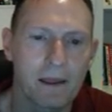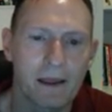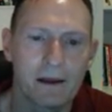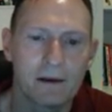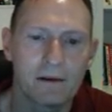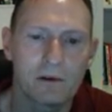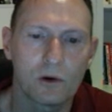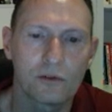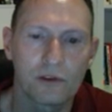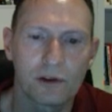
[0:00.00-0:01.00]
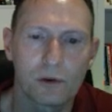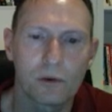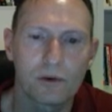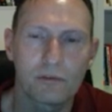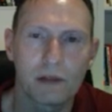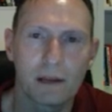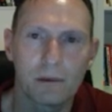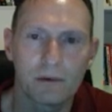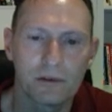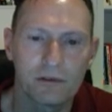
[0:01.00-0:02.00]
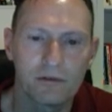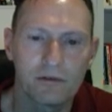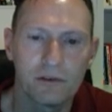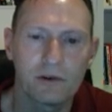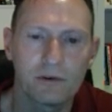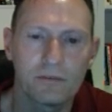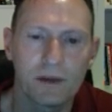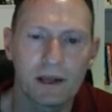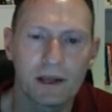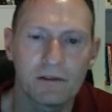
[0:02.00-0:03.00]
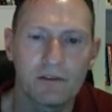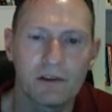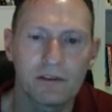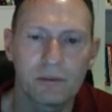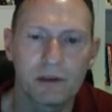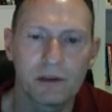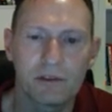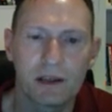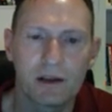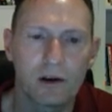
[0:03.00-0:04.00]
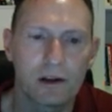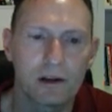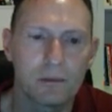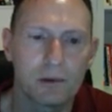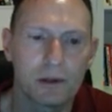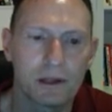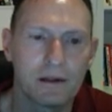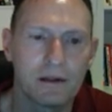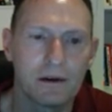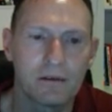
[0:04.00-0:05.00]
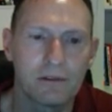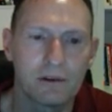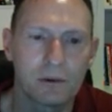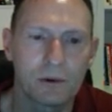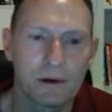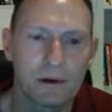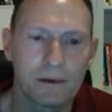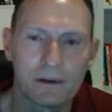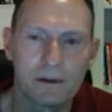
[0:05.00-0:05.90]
And the wholesaler wasn't able to fill any of this because they had already depleted their inventory.